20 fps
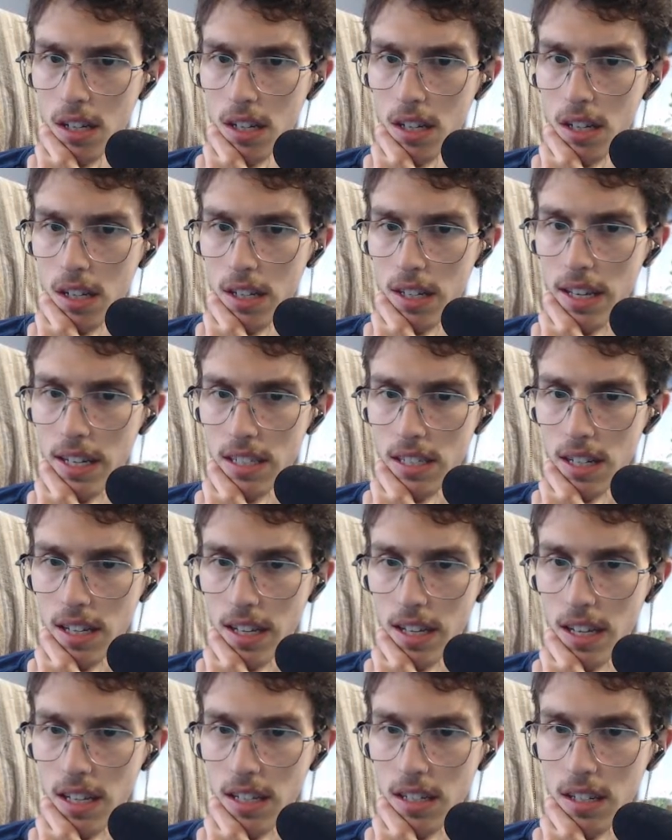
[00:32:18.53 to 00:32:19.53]
Yes, I
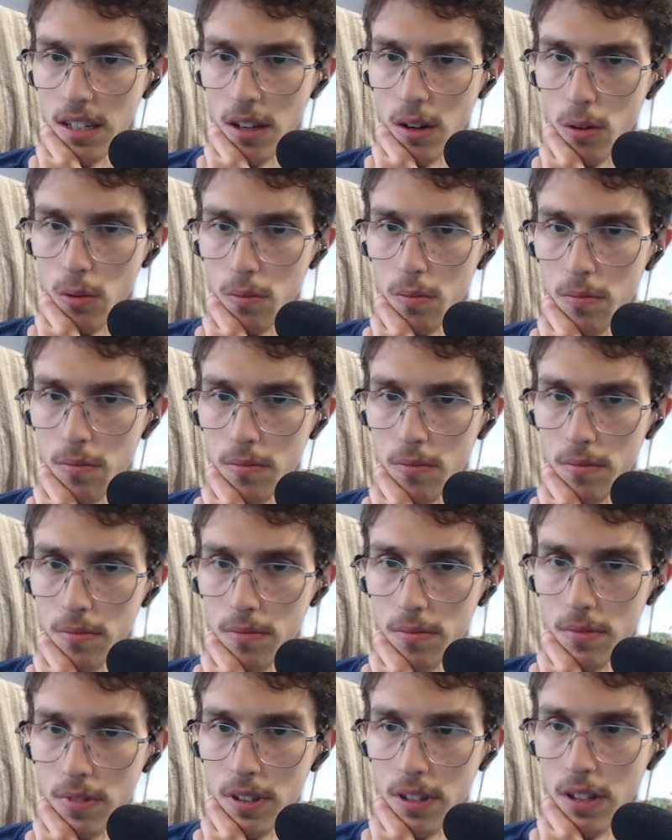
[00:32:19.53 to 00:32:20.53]
can. Oh,
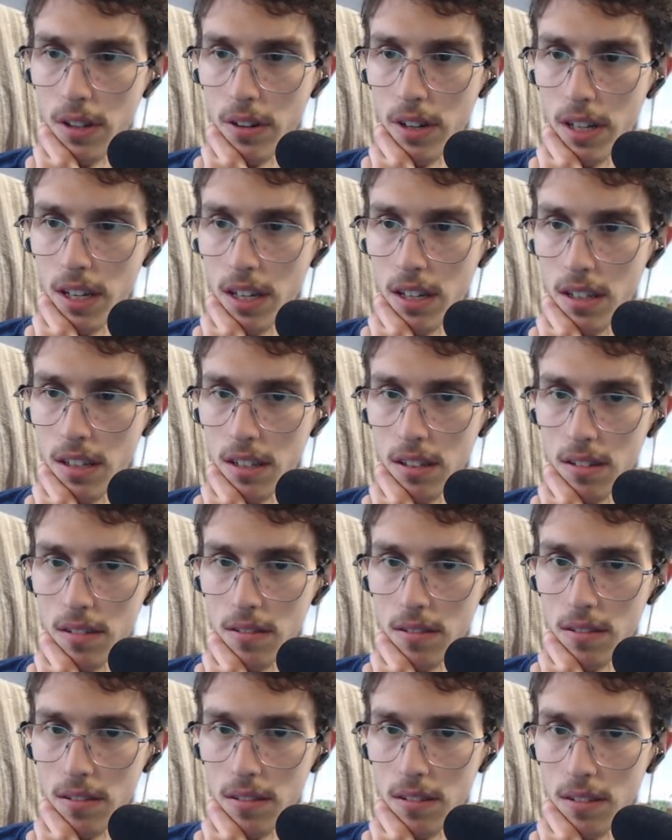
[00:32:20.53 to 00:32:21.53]
no, I can't.
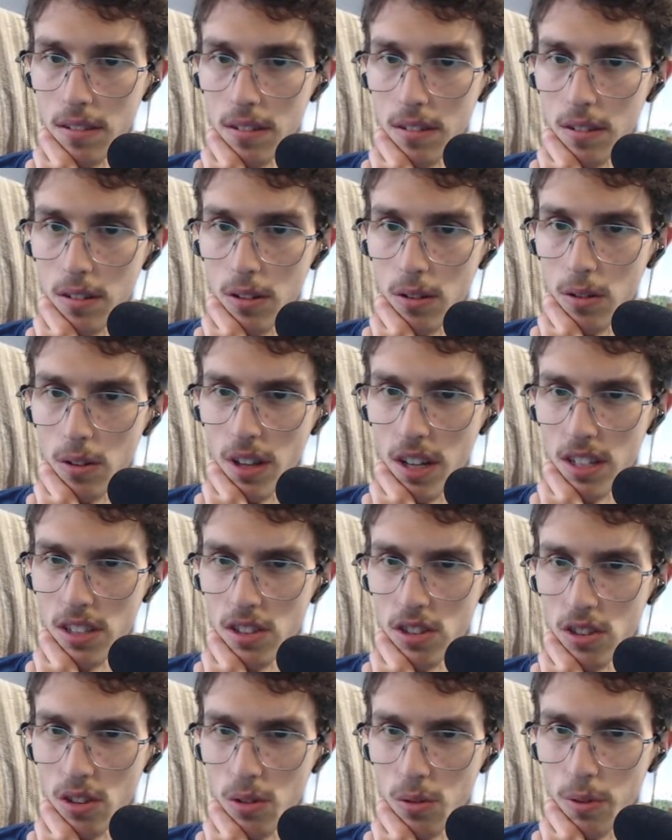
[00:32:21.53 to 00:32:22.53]
Oh, that's
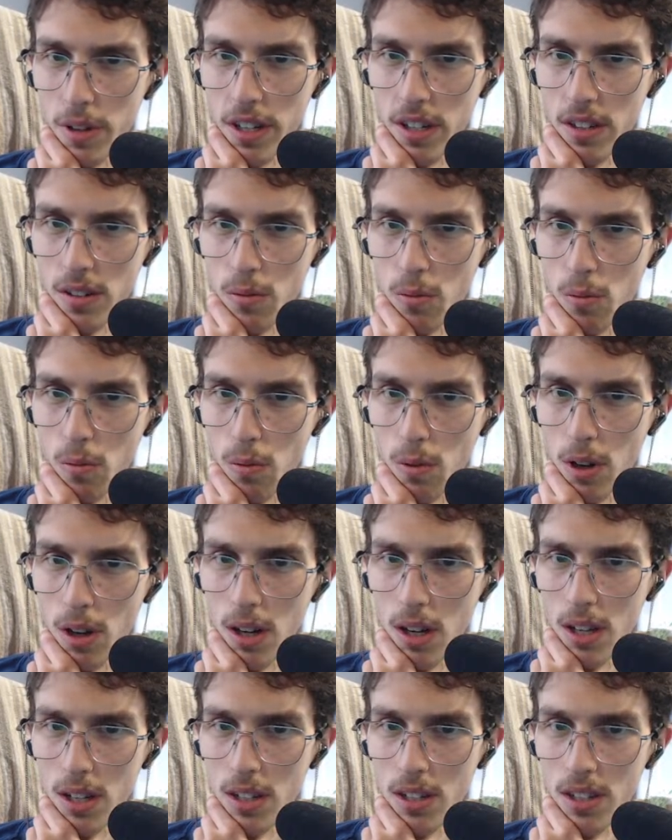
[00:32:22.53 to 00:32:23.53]
so weird.
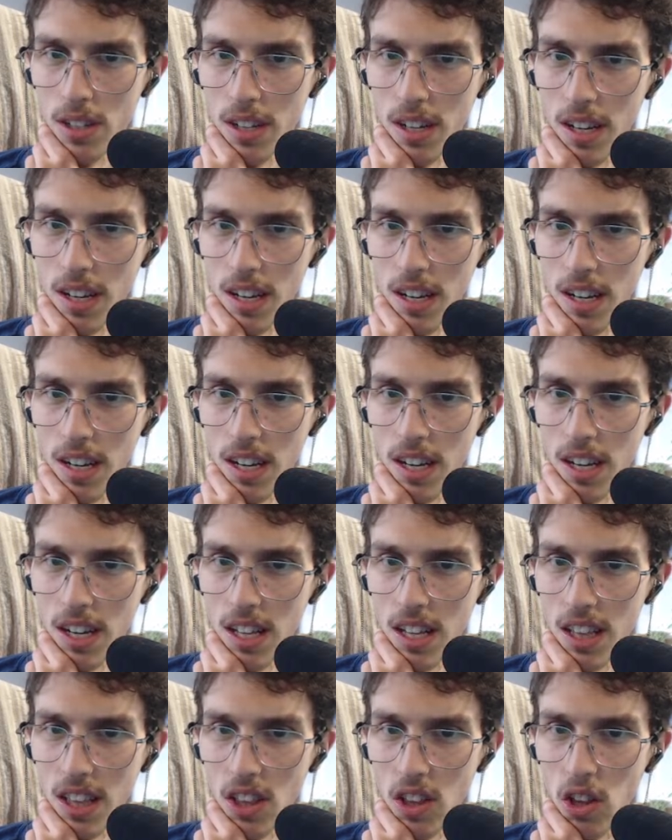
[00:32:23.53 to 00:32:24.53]
What?
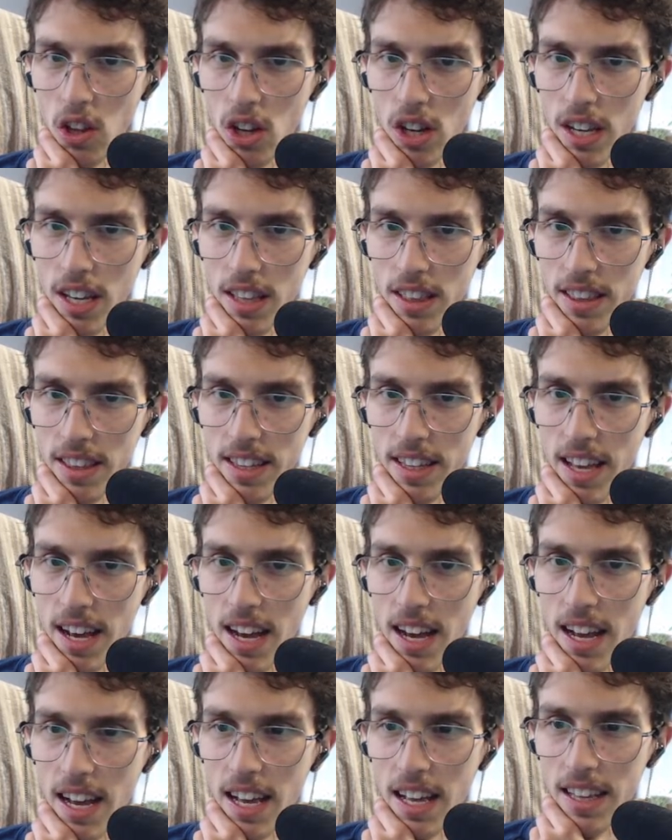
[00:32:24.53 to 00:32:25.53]
Look at
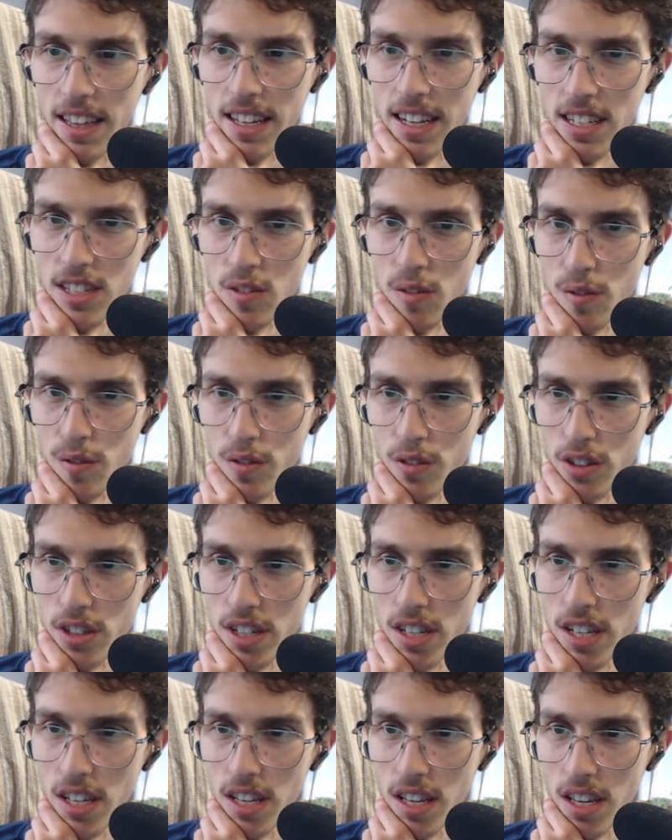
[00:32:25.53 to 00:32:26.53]
that. That's
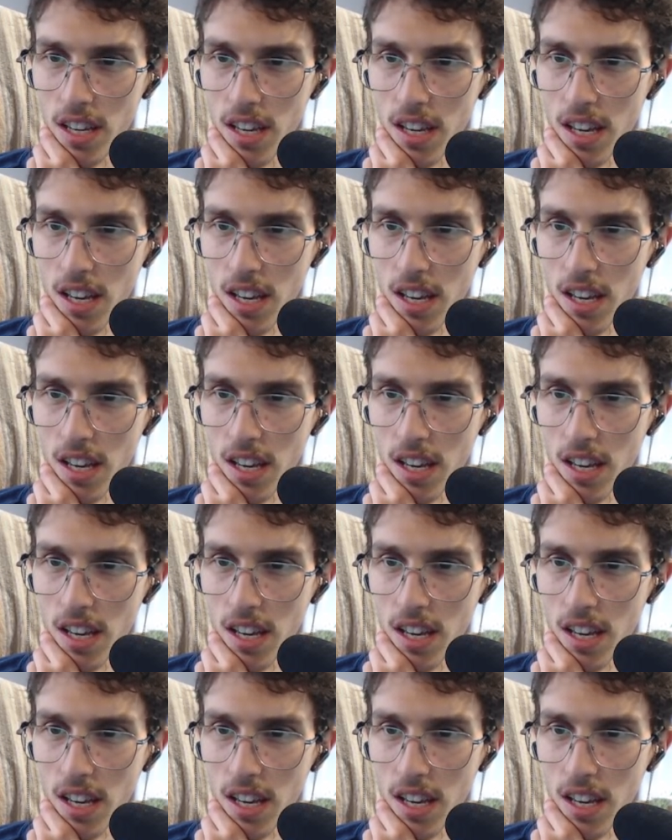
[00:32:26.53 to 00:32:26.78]
freaky.